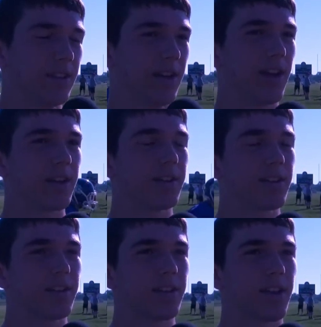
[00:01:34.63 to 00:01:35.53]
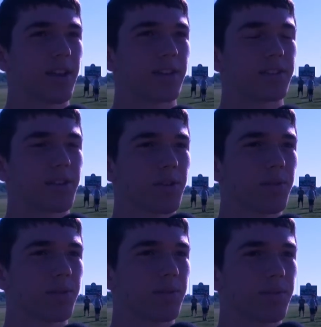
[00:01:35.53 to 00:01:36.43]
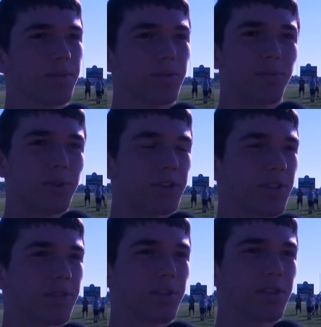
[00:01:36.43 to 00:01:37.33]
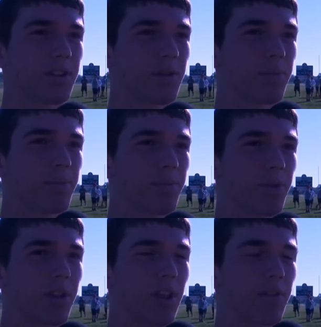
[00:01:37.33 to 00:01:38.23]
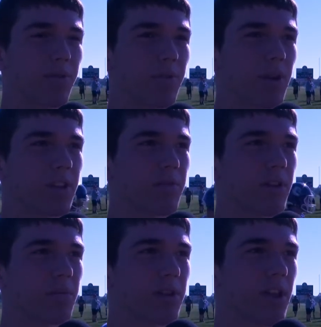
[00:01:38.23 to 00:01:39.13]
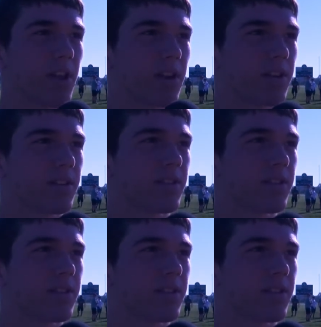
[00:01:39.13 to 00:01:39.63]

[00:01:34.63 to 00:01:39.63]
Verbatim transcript: Yeah, yeah. So we just have to you know put in the effort right at the very beginning.